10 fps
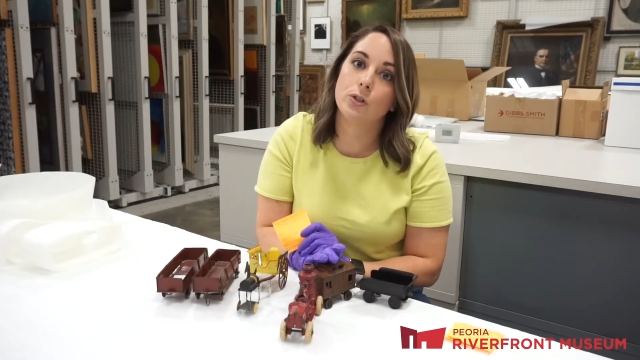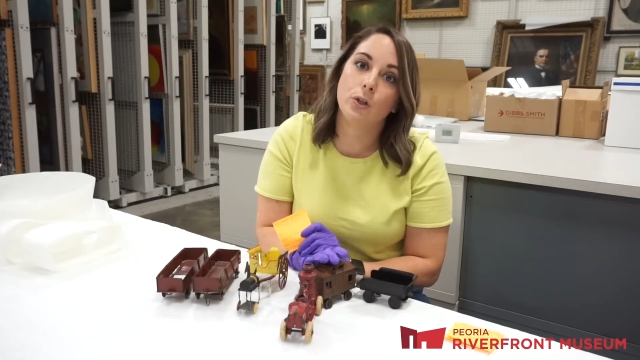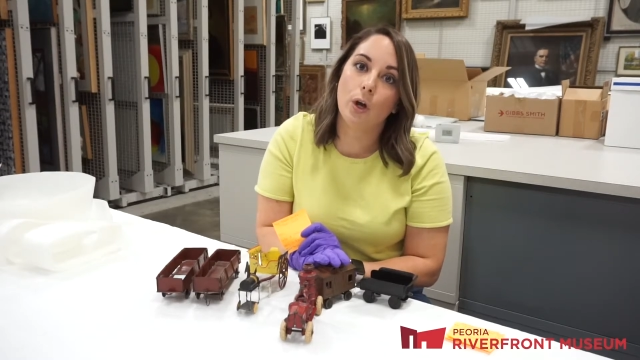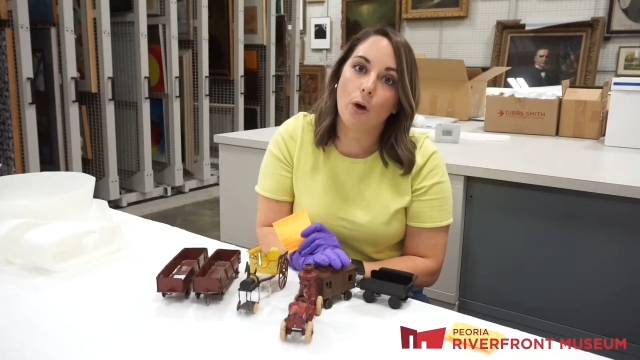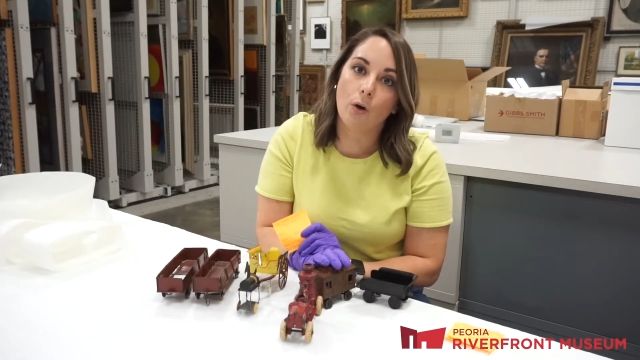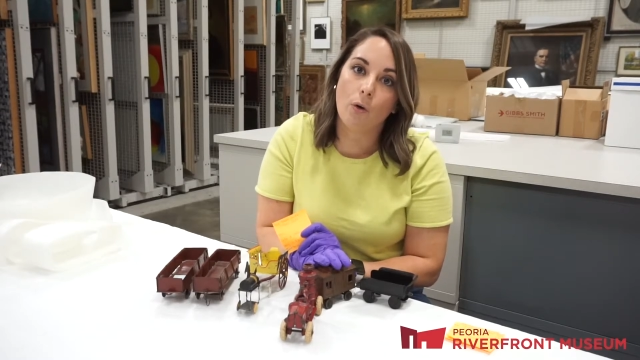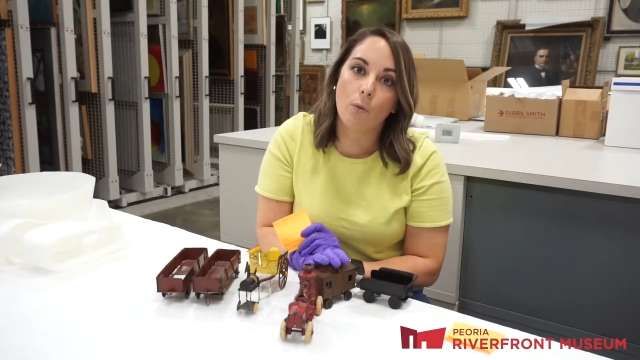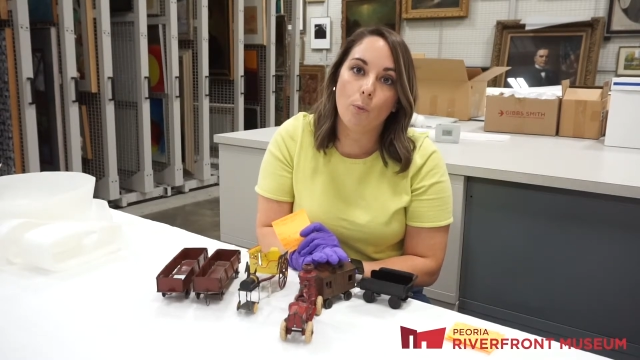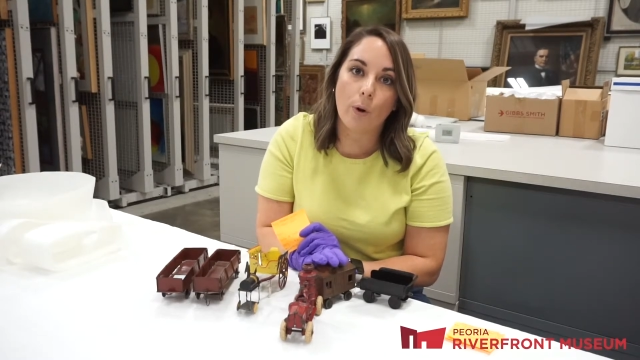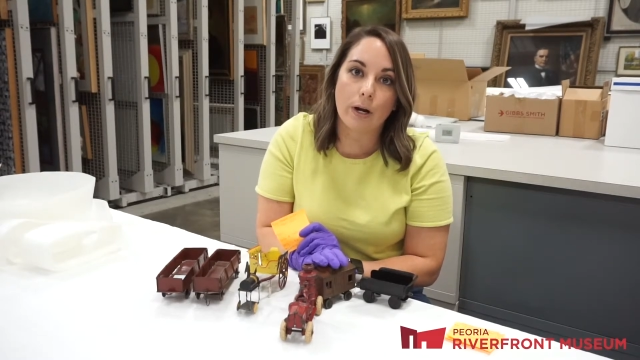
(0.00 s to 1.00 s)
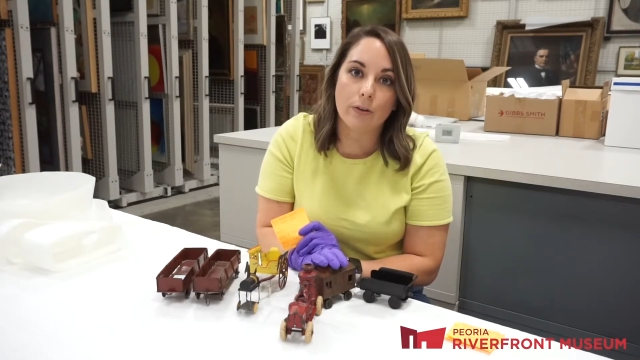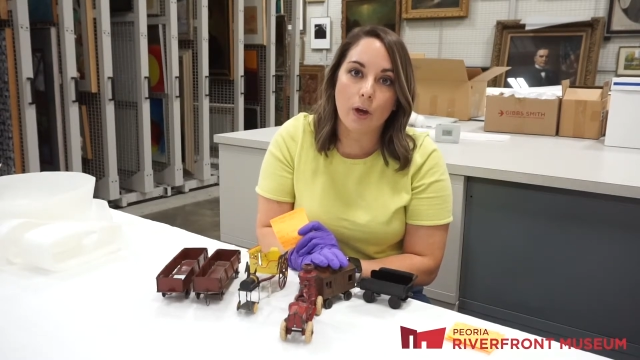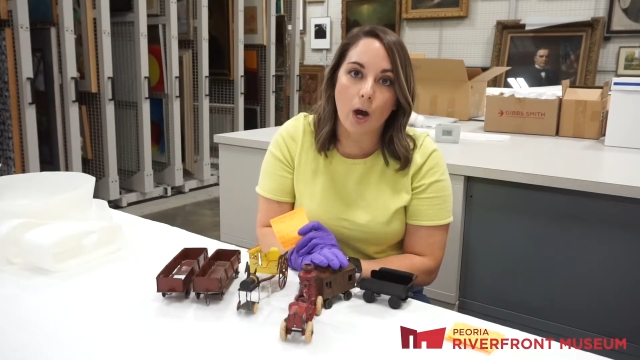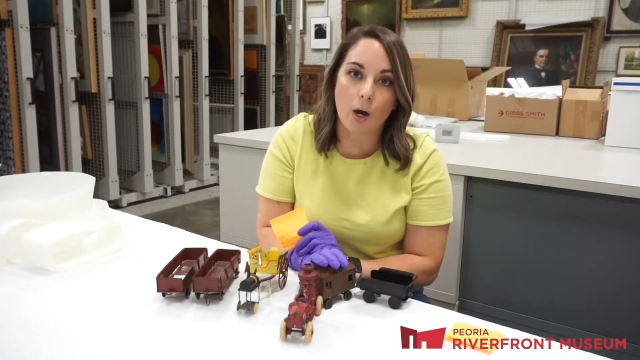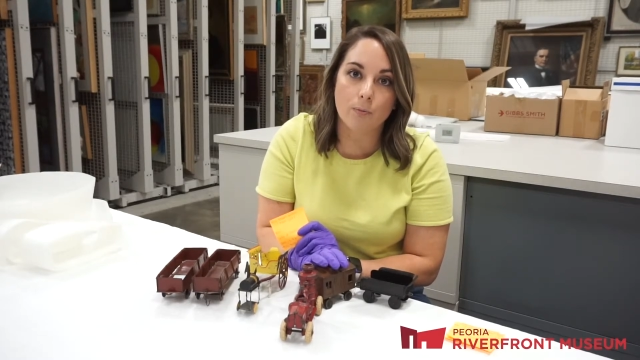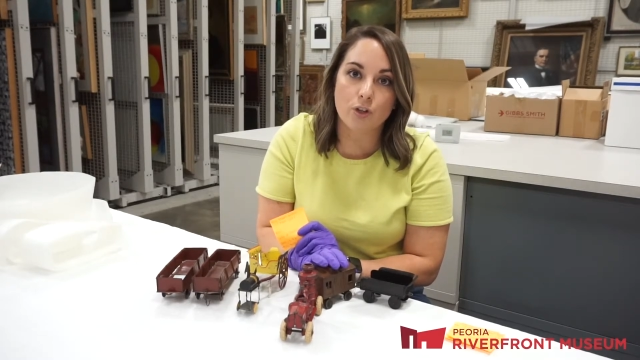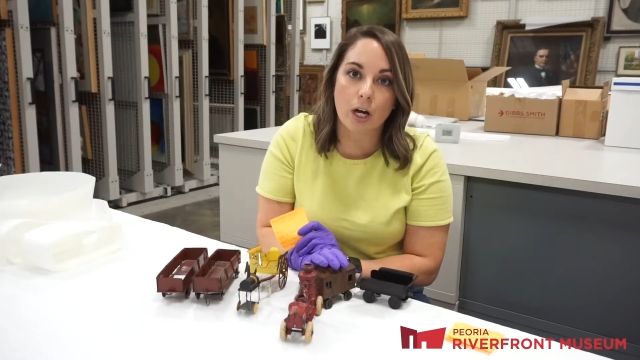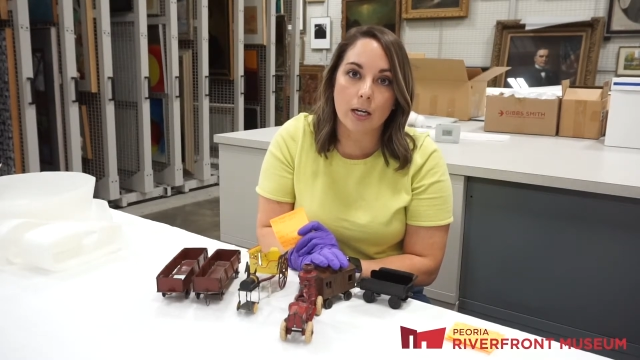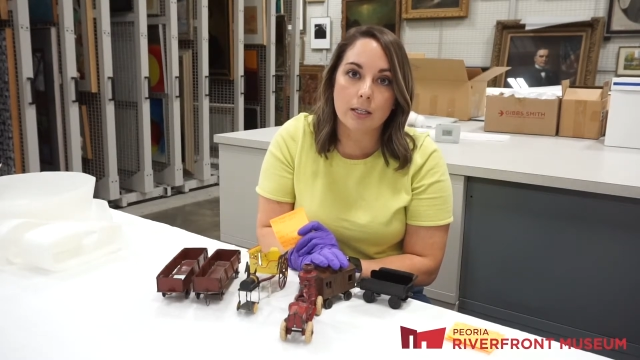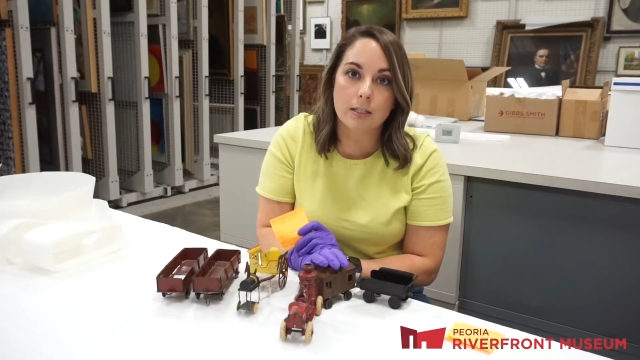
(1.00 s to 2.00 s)
to know where the
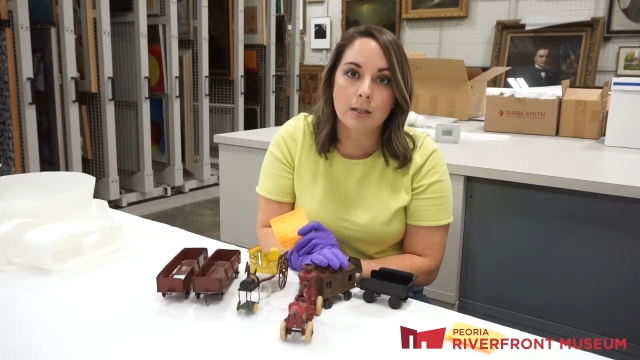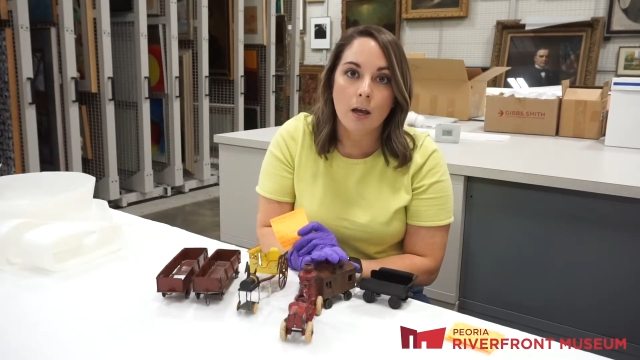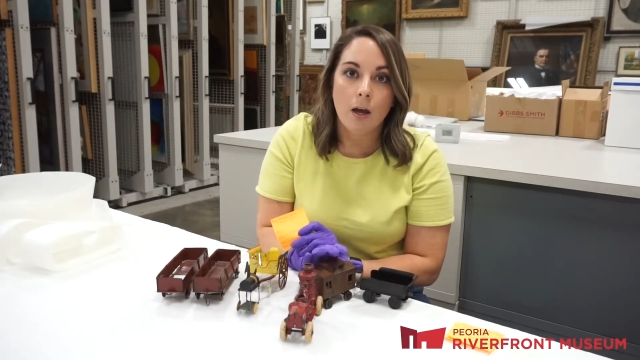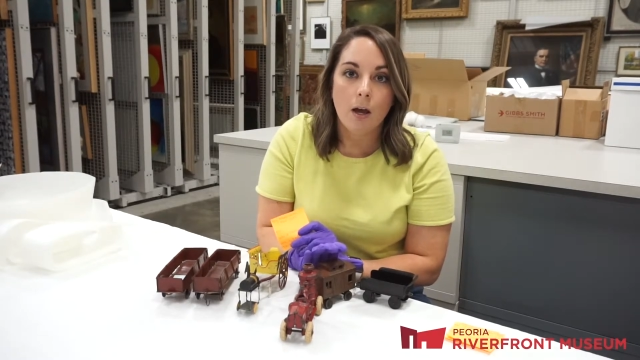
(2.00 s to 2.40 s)
objects